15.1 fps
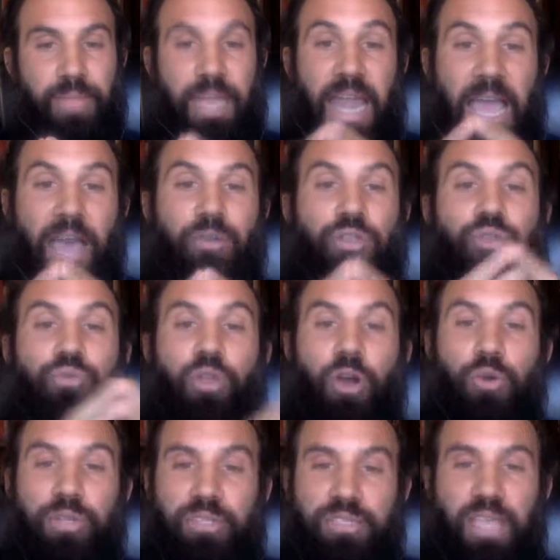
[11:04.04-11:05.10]
And how do you
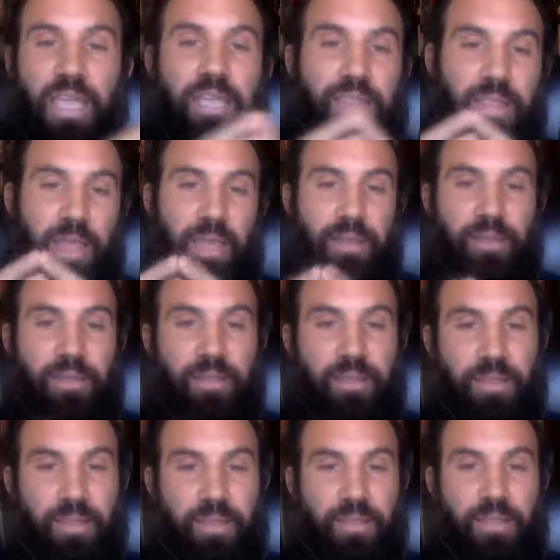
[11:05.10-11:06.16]
know it's saying that?
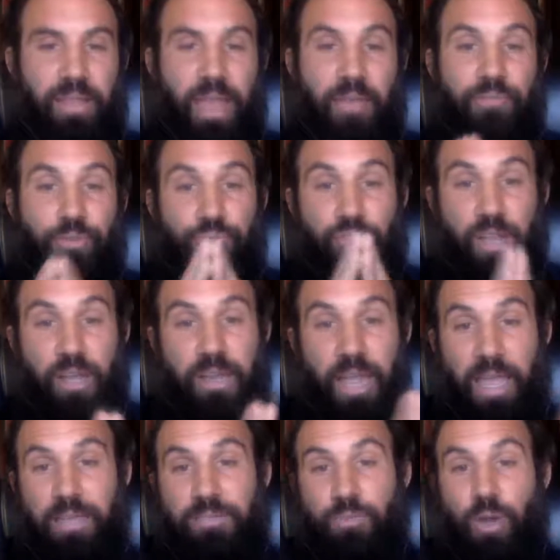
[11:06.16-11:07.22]
Have you done
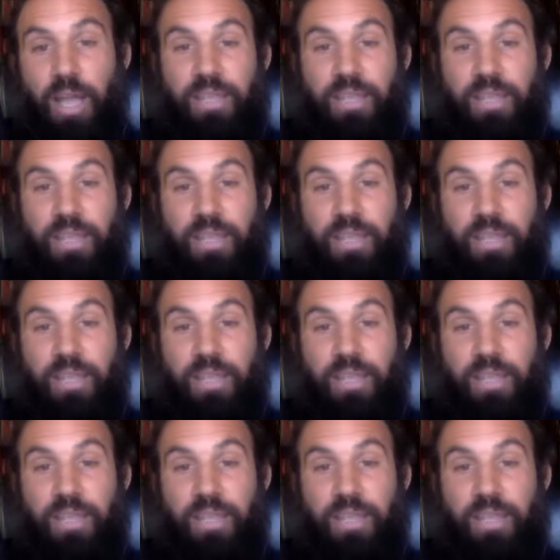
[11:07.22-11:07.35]
X,